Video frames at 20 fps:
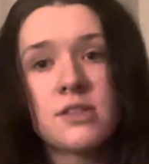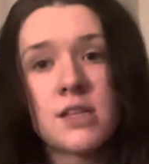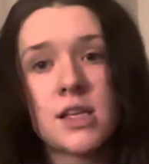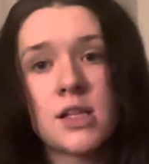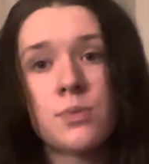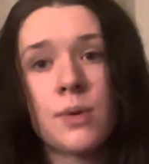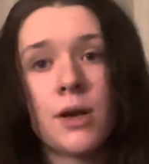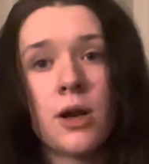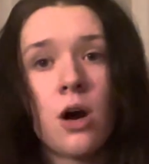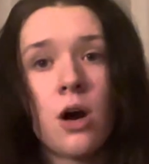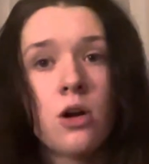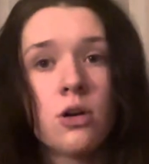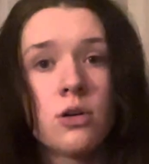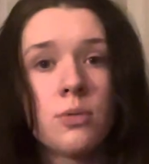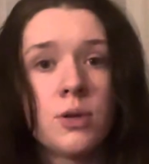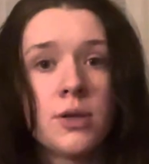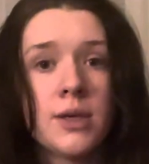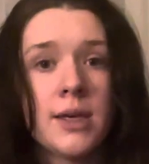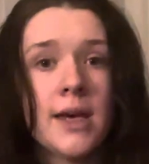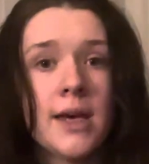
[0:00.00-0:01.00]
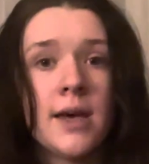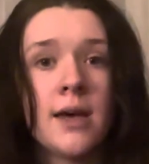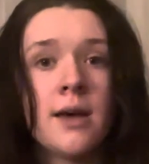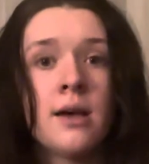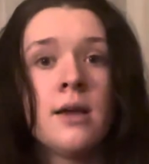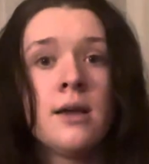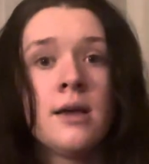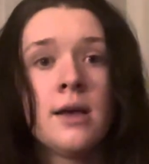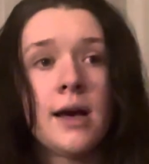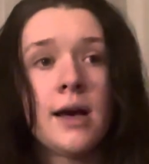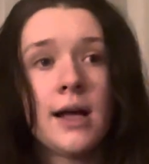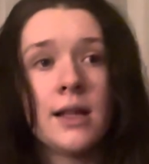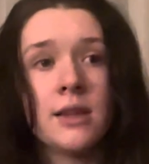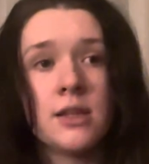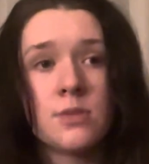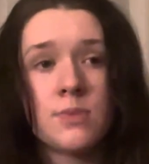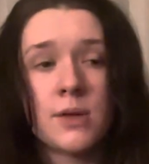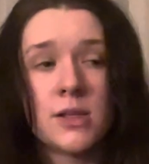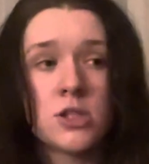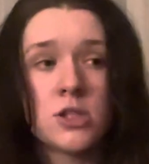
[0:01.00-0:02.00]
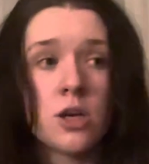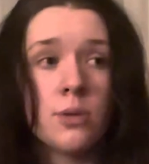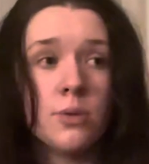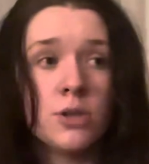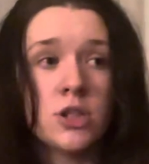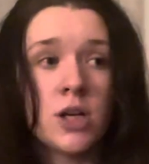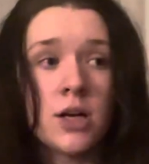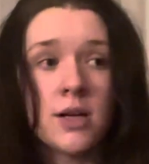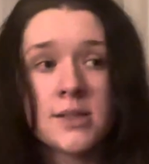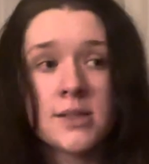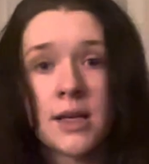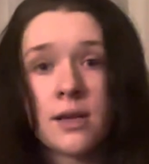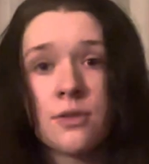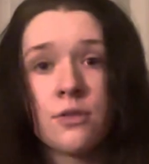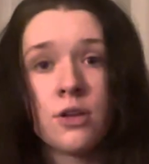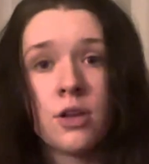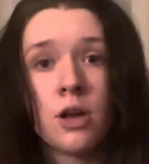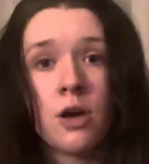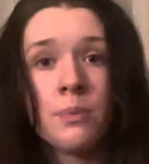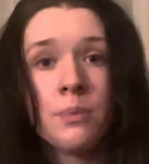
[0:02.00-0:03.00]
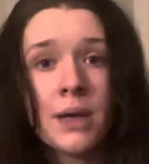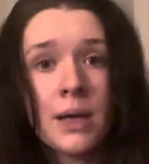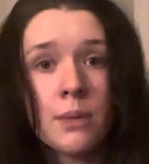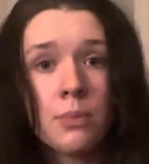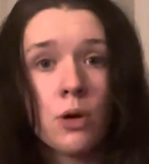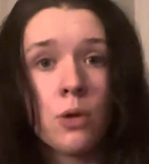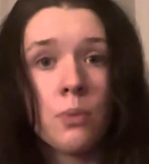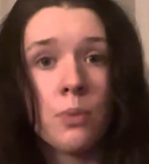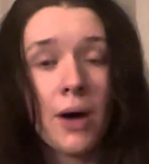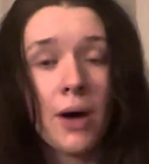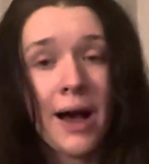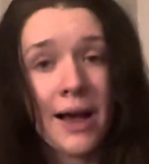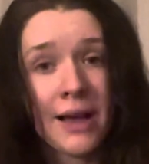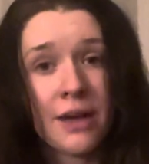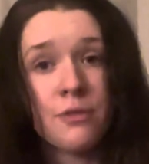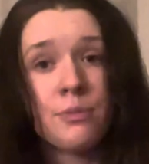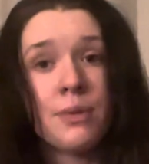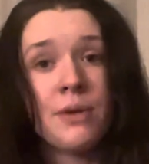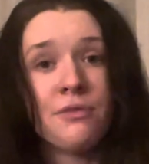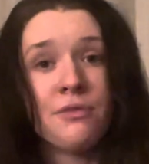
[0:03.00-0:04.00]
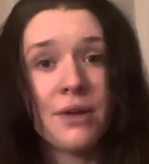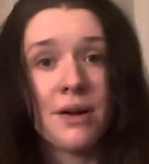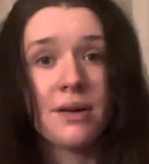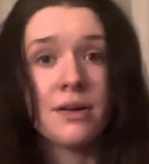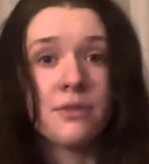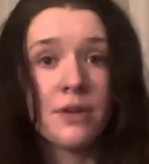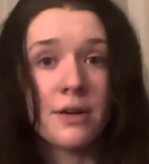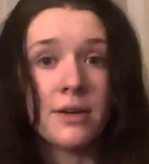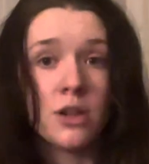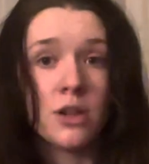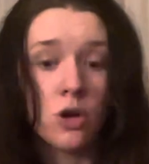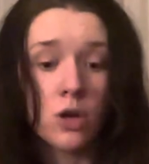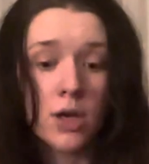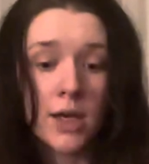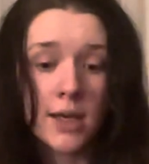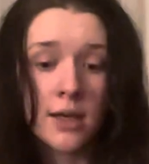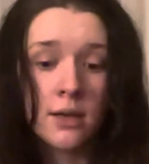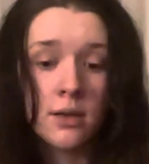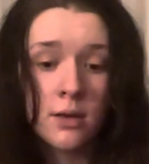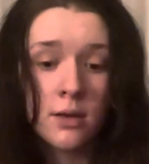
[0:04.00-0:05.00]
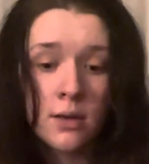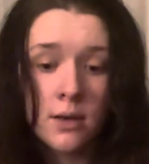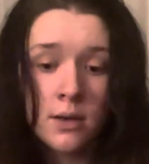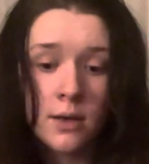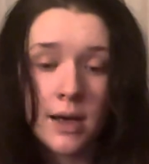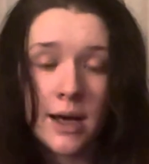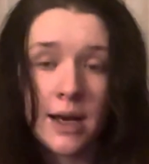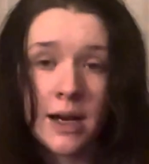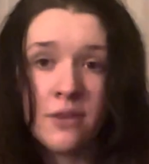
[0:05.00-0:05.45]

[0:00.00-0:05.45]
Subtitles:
It's been a horrible year and there's been so much heartache for a lot of people, but I have been very, very lucky and I've